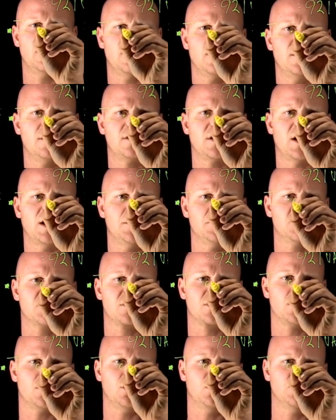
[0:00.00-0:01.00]
times
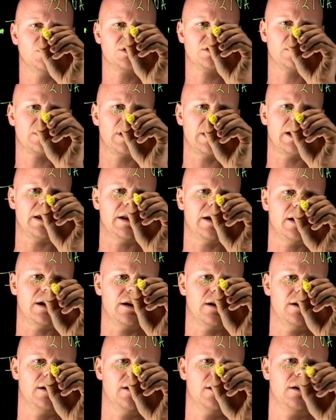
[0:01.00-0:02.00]
cos theta.
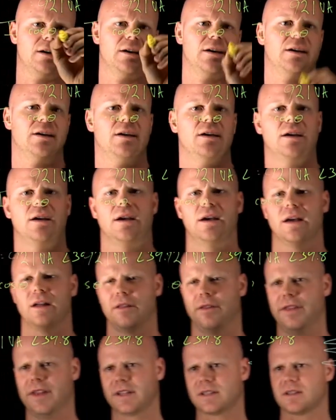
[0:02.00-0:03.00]

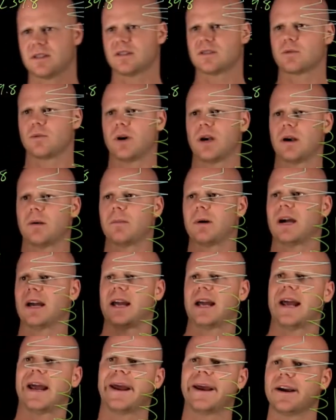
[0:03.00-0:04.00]
This is where my
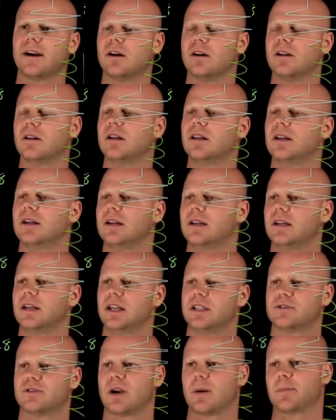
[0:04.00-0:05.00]
angle
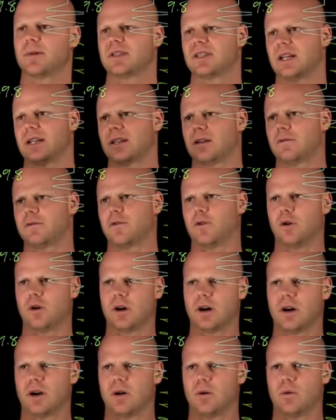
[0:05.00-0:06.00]
is represented
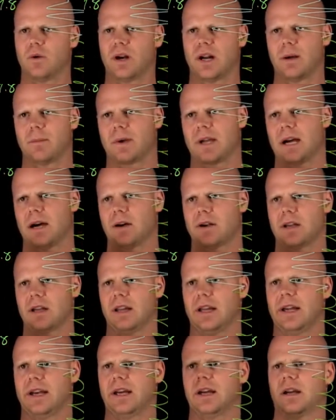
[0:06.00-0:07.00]
for when I'm
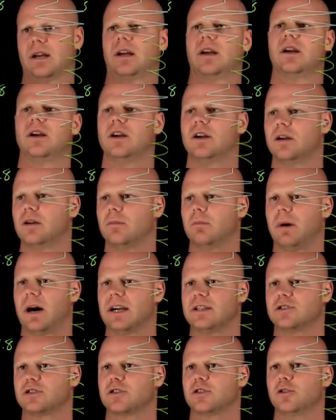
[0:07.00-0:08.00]
calculating my
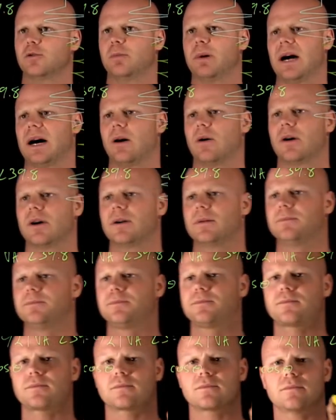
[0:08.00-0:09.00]
true power.
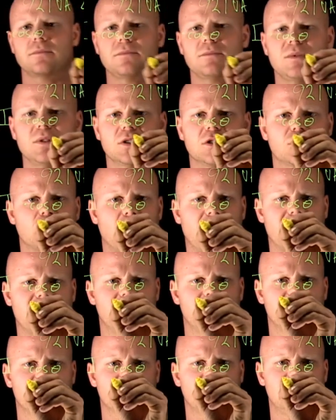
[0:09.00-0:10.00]
So I can
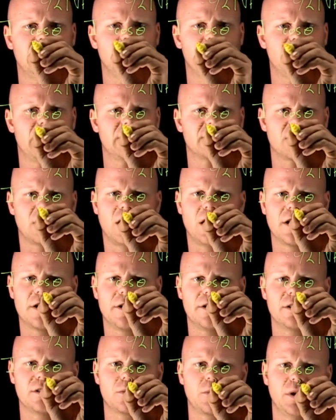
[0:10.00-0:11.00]
just leave it as
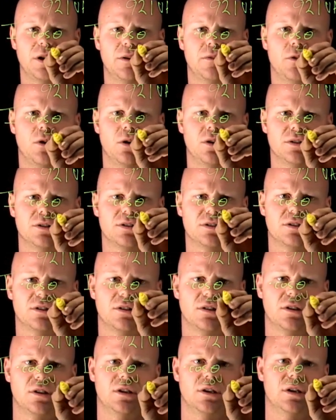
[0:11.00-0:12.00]
120 volts
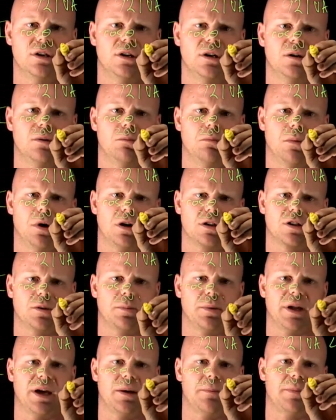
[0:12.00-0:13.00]

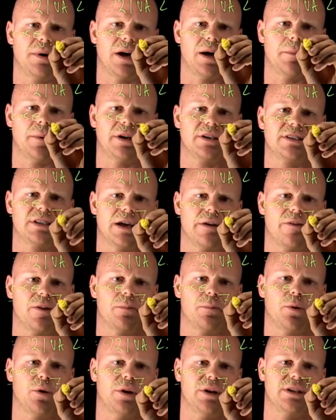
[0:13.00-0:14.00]
multiplied by my
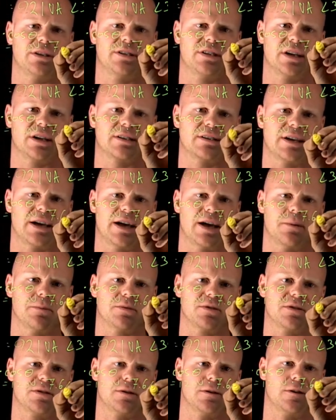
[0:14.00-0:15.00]
7.6
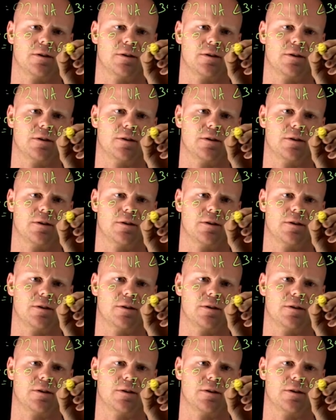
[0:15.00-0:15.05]
amps